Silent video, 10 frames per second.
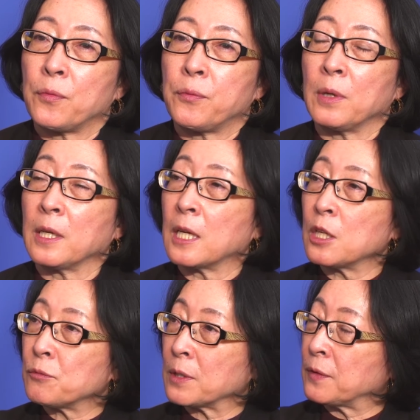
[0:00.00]

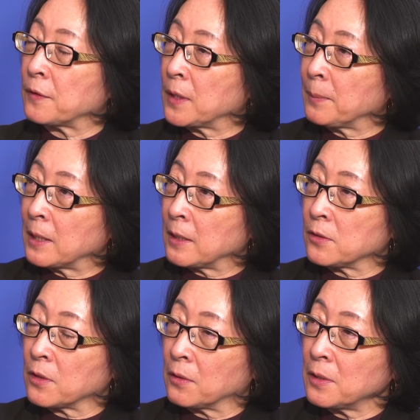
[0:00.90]
$350
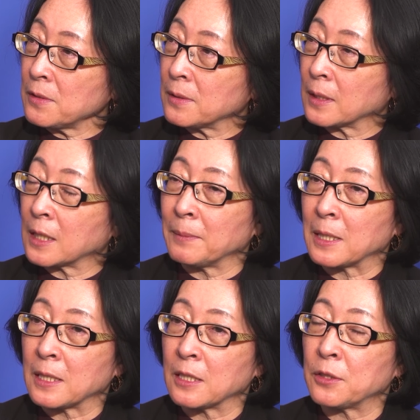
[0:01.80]
million
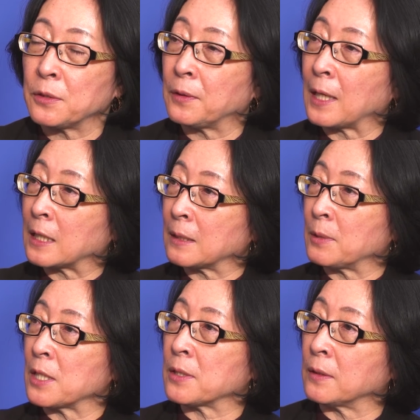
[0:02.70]
committed to the
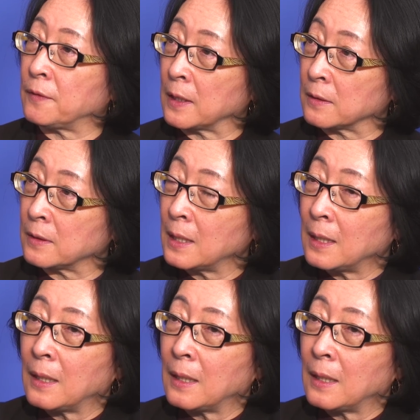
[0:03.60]
Adaptation Fund.